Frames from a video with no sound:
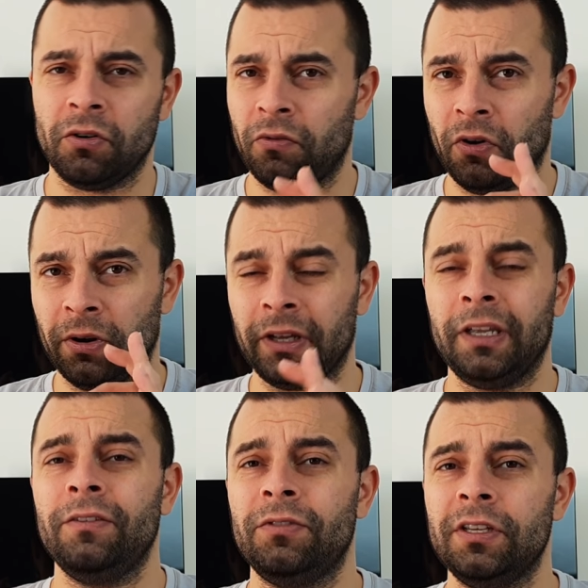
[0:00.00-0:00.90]
so I'm gonna
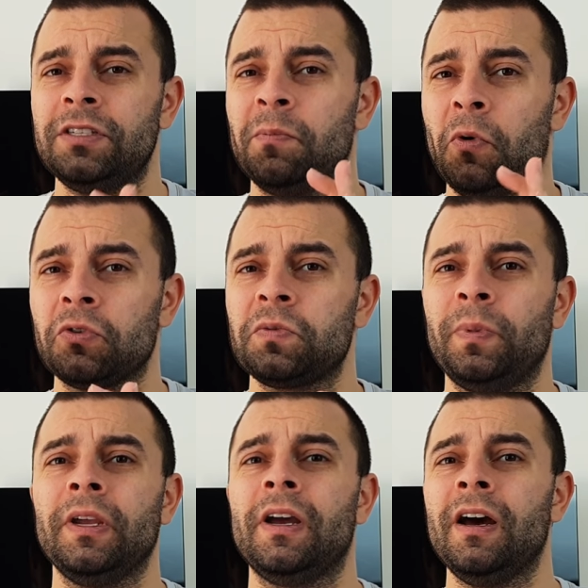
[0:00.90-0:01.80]
give this mono
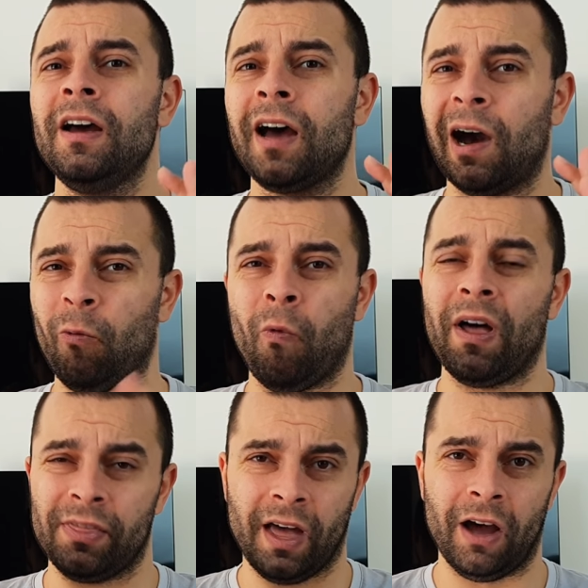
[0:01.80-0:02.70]
speaker a
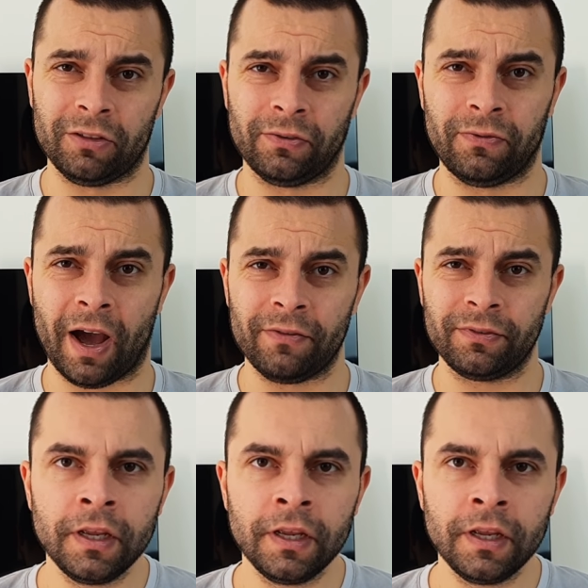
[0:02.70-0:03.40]
1 out of 5.